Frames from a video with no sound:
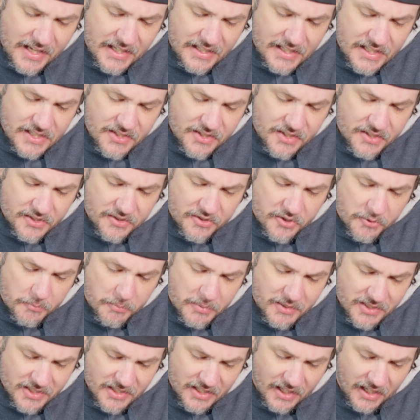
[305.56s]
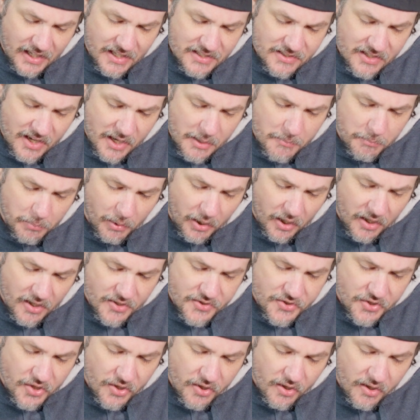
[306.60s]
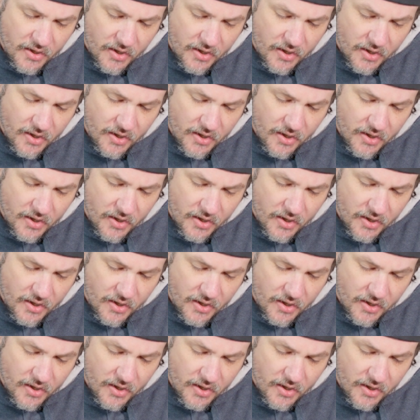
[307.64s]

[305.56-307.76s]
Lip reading: any sensor besides a Bosch